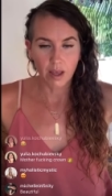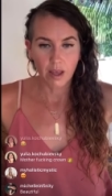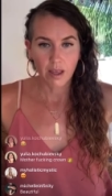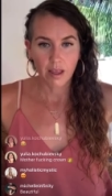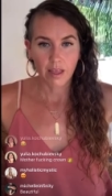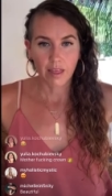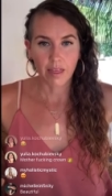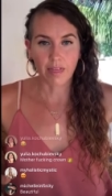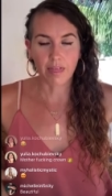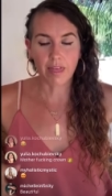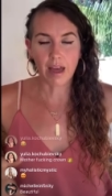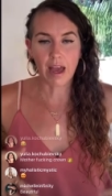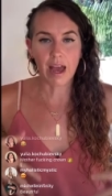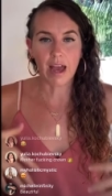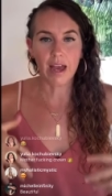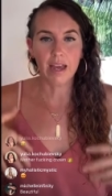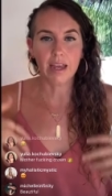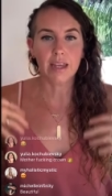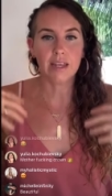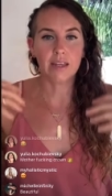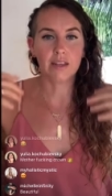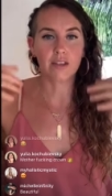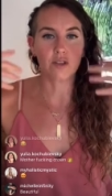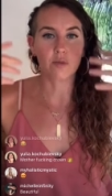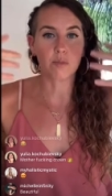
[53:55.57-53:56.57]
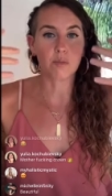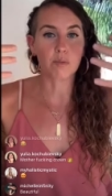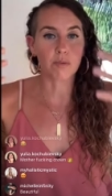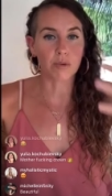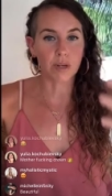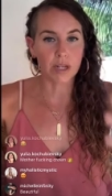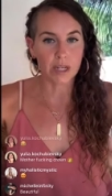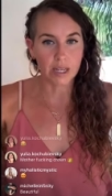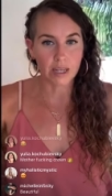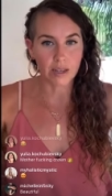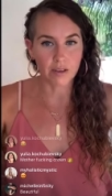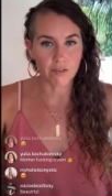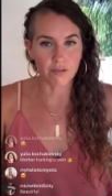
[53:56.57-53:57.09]
that is
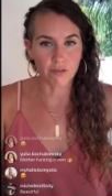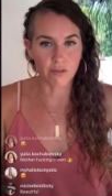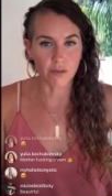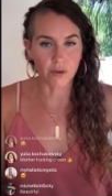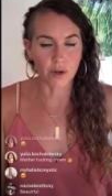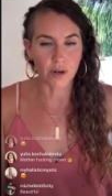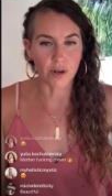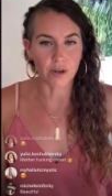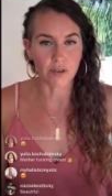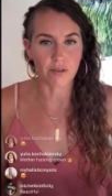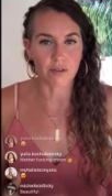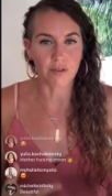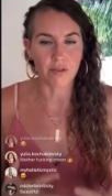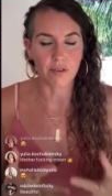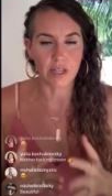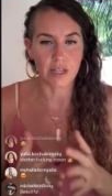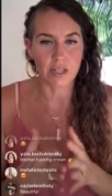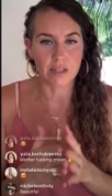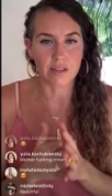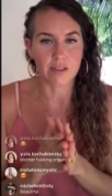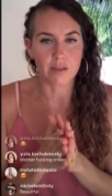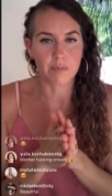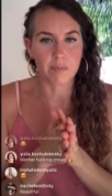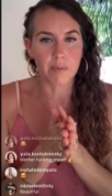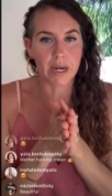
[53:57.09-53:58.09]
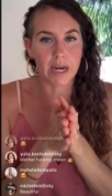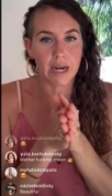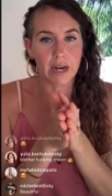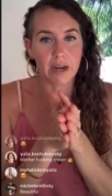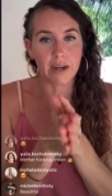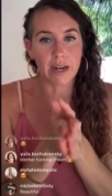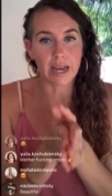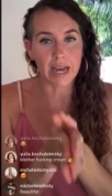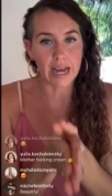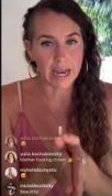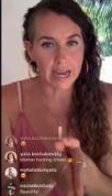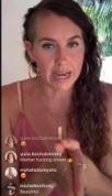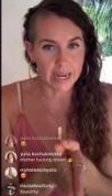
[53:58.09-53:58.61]
bringing forth the inspired
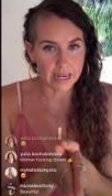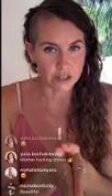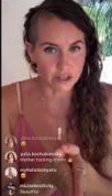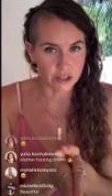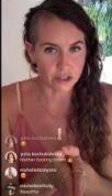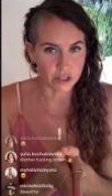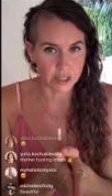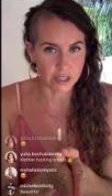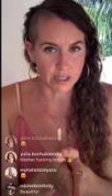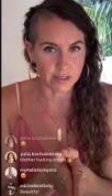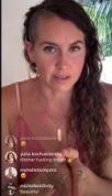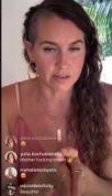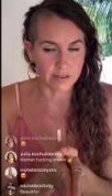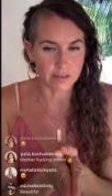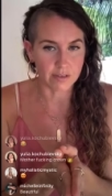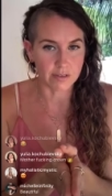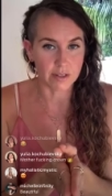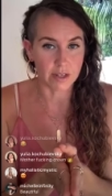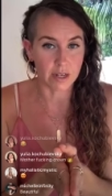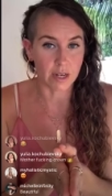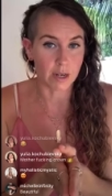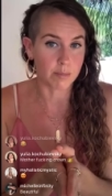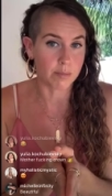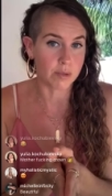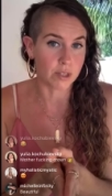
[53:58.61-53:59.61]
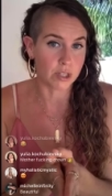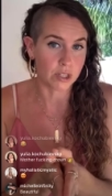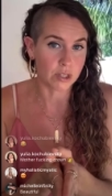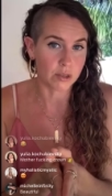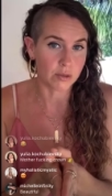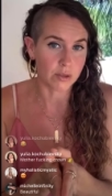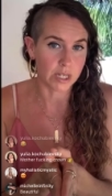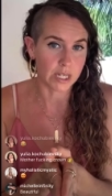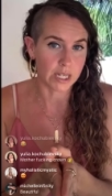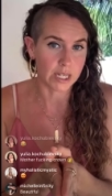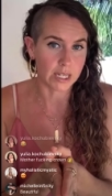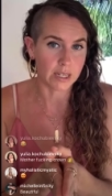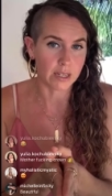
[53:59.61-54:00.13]
actions that I'm
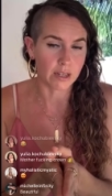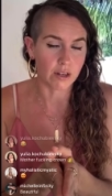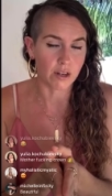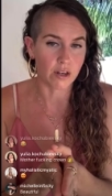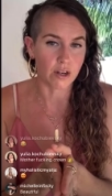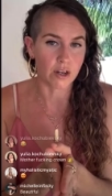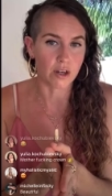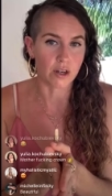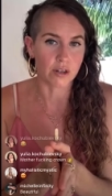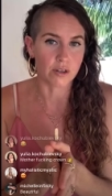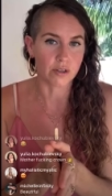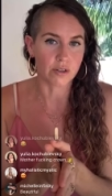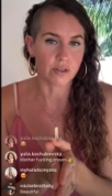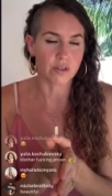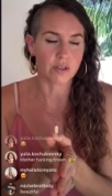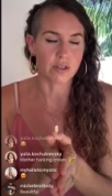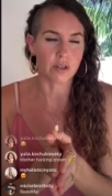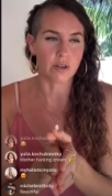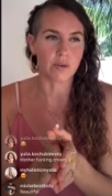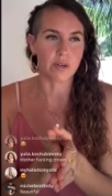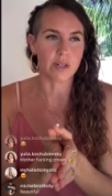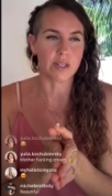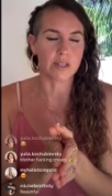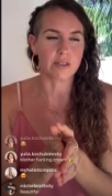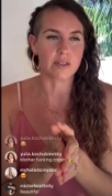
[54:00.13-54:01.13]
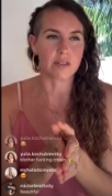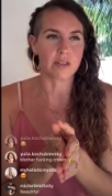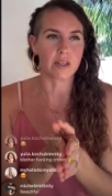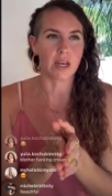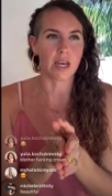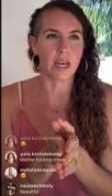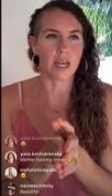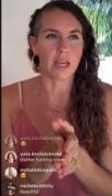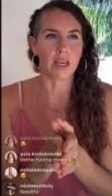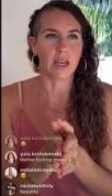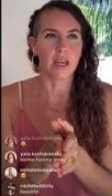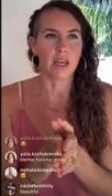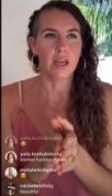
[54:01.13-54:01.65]
doing, you know? So it's
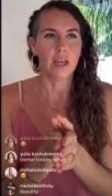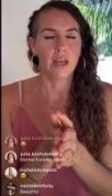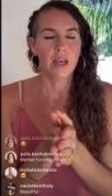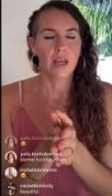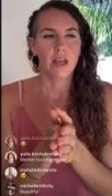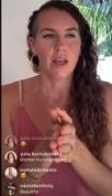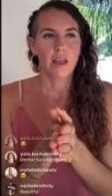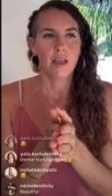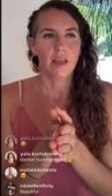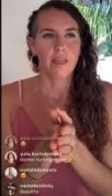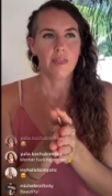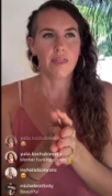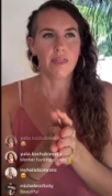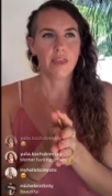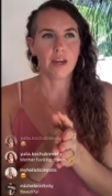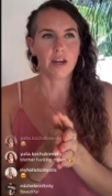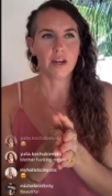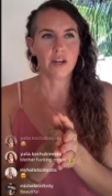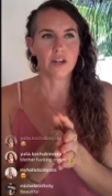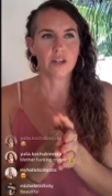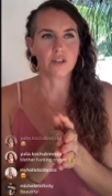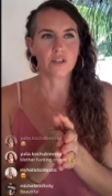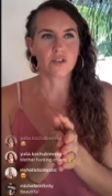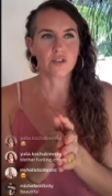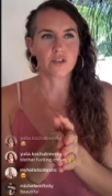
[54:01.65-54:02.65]
like there's